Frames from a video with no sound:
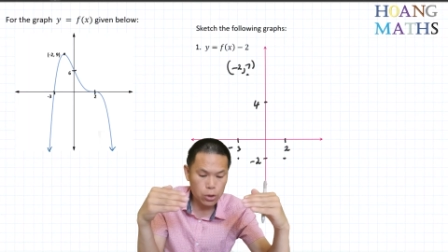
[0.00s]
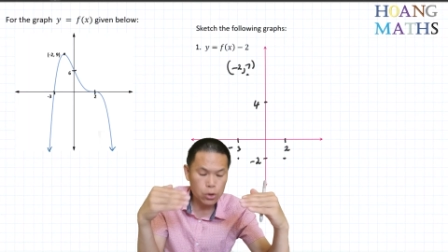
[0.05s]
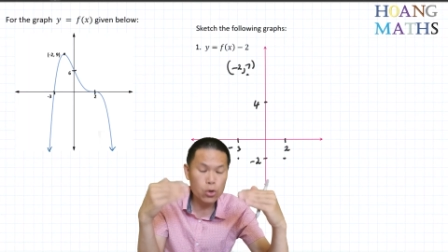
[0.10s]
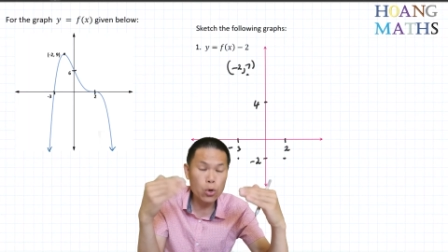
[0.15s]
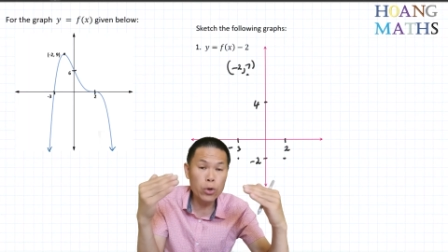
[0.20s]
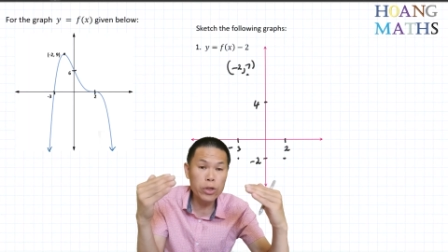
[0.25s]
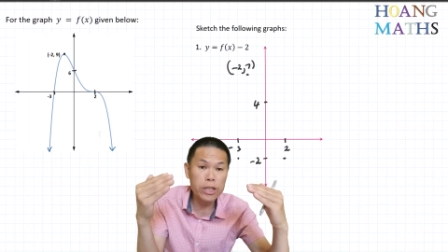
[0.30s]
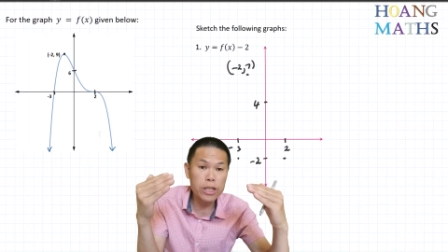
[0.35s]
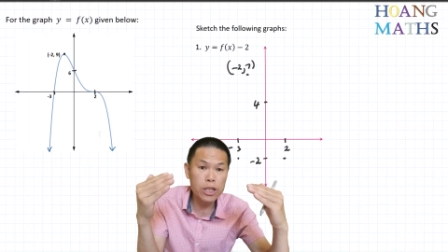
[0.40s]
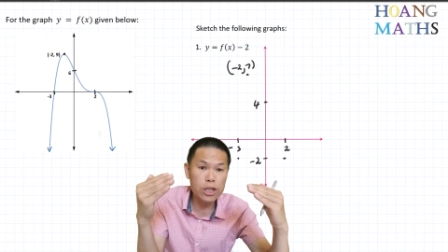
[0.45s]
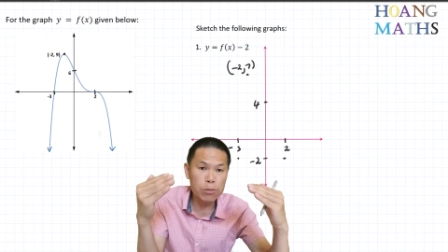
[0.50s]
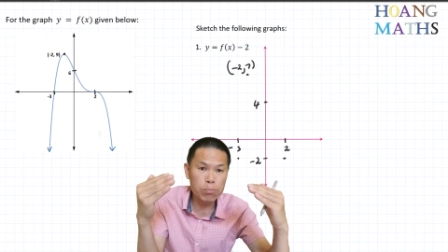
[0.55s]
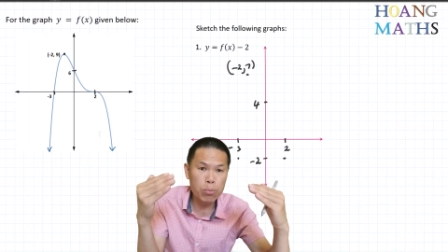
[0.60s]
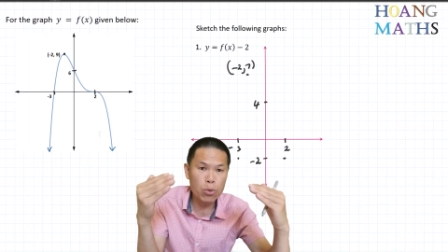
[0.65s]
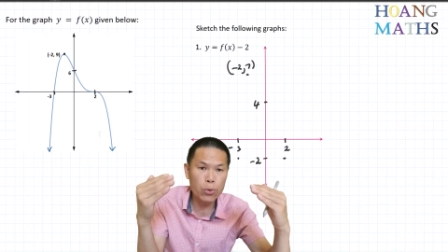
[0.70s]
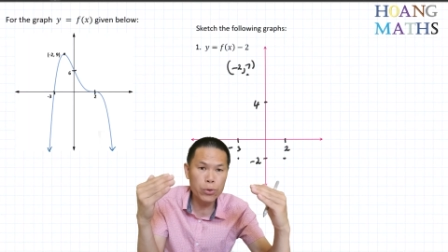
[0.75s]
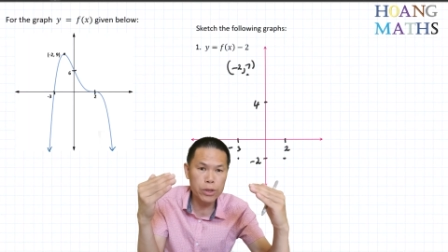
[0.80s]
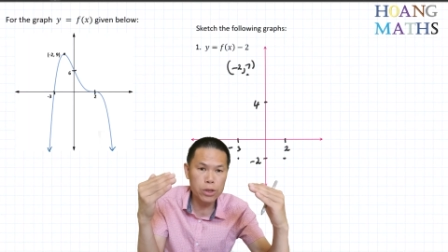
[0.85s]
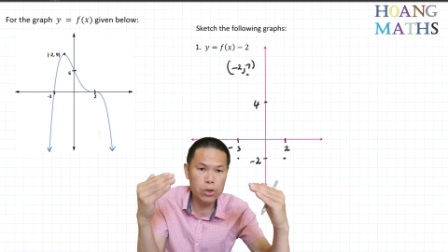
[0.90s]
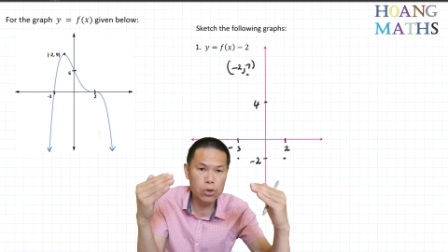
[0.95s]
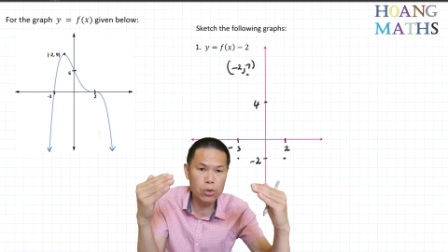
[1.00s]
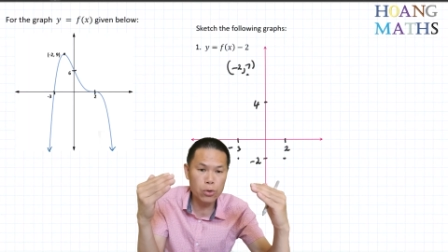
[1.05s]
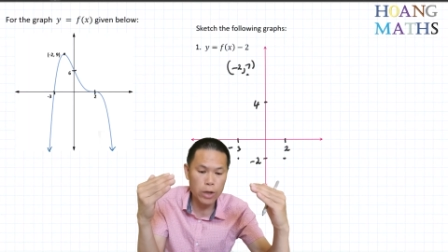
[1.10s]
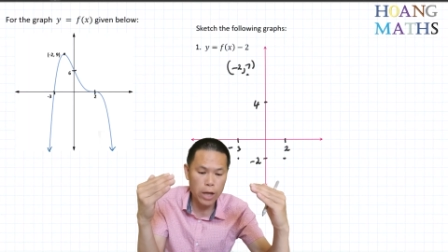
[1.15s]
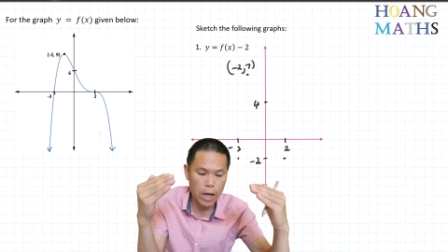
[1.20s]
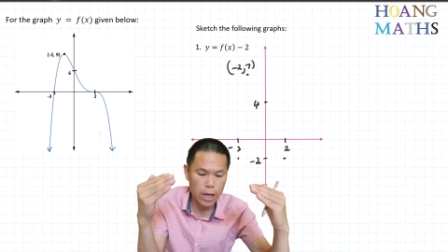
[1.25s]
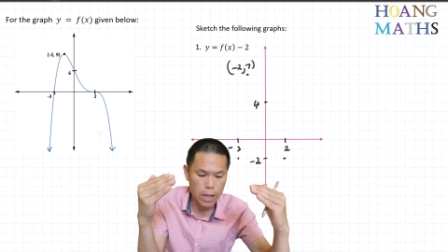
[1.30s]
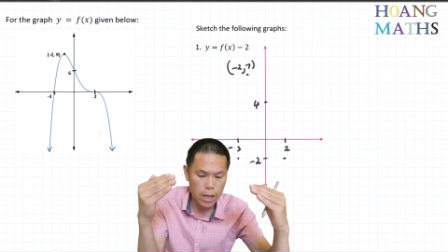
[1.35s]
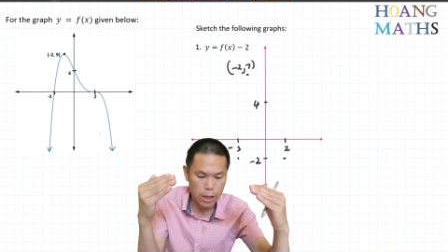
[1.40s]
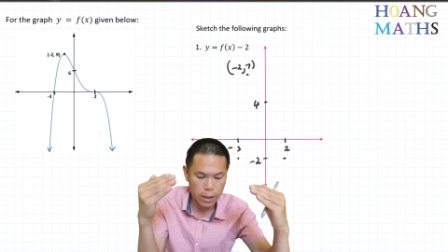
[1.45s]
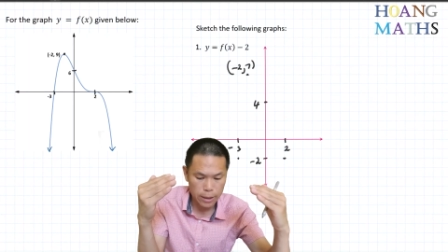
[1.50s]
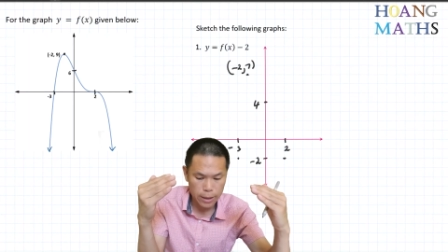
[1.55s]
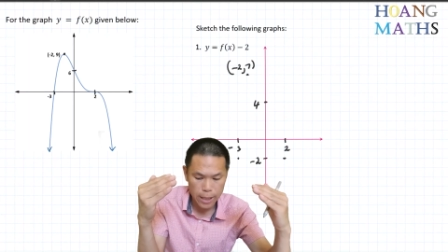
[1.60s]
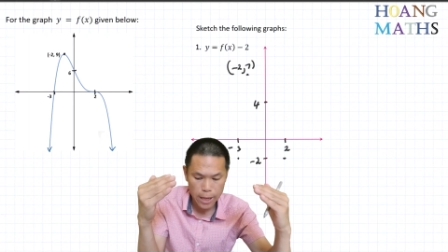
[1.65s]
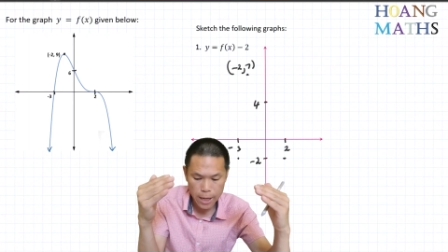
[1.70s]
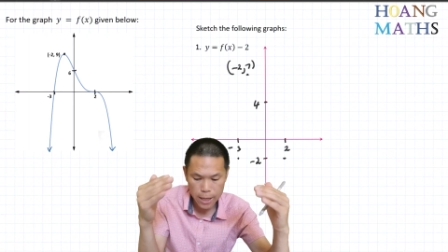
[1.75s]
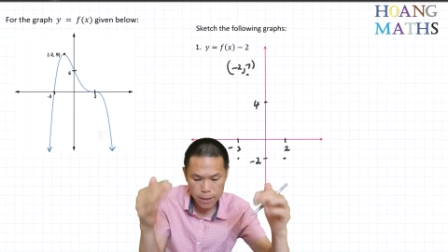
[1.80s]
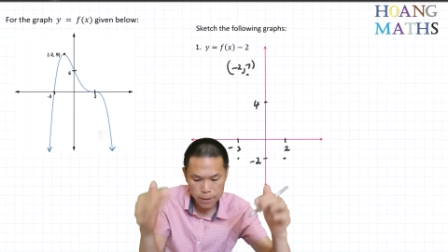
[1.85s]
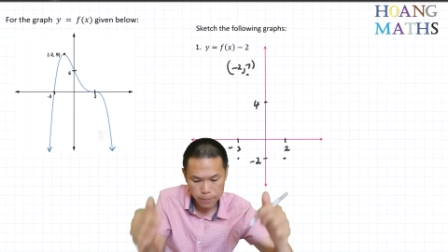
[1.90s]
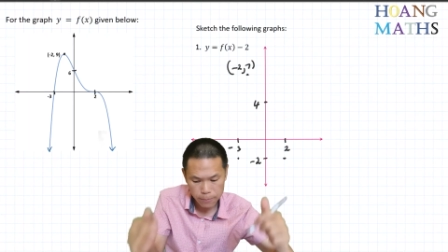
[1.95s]
join these points together,
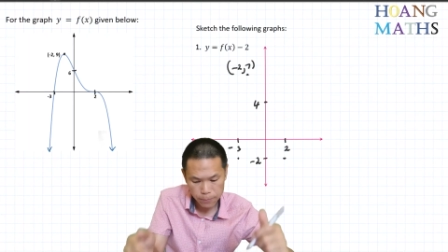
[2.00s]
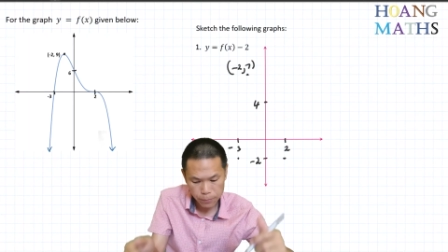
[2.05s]
okay?